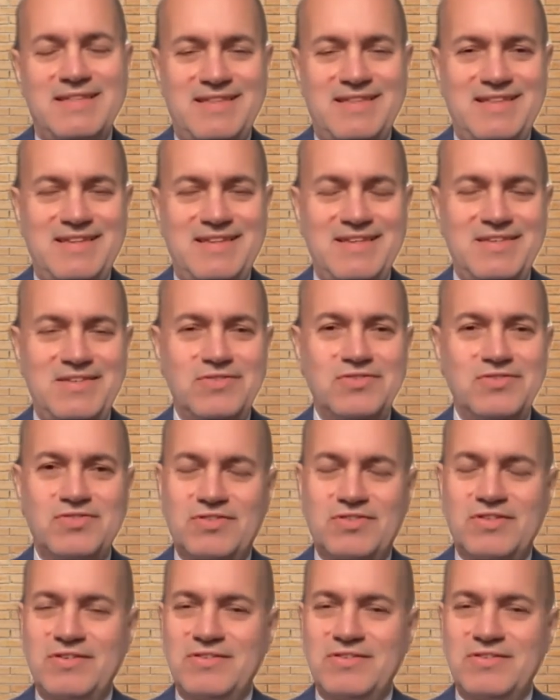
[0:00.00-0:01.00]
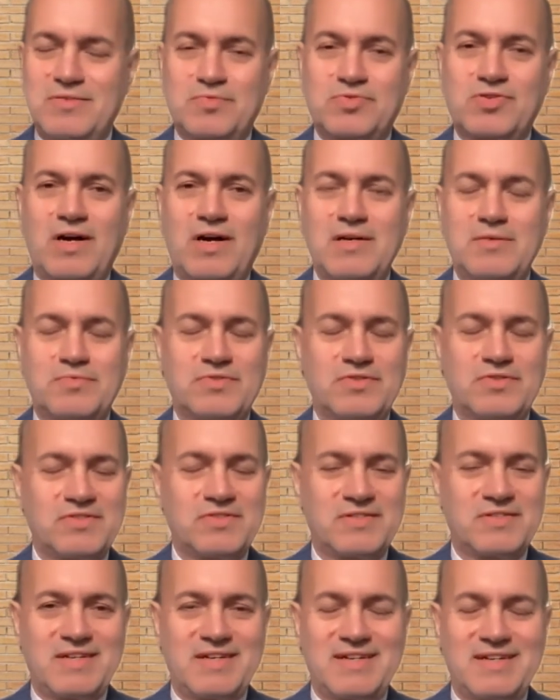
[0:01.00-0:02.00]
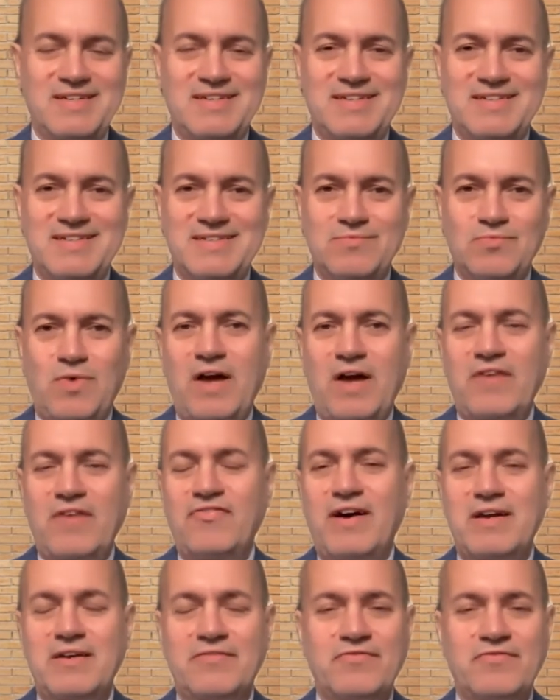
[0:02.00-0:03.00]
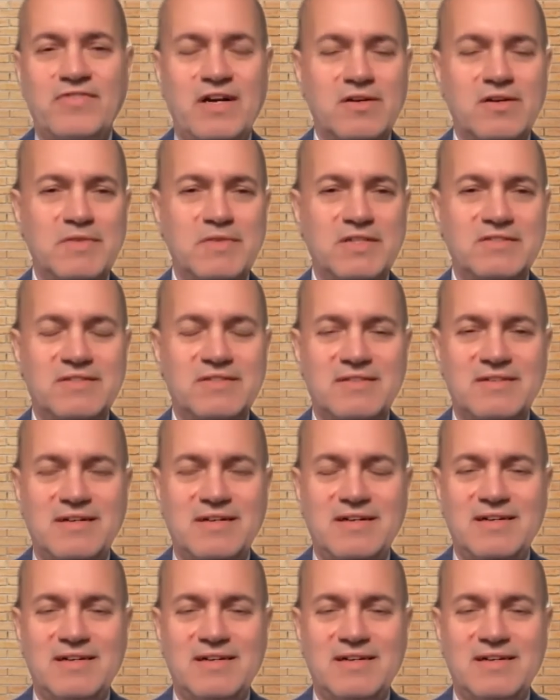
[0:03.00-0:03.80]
the user subscribers Wi-Fi environment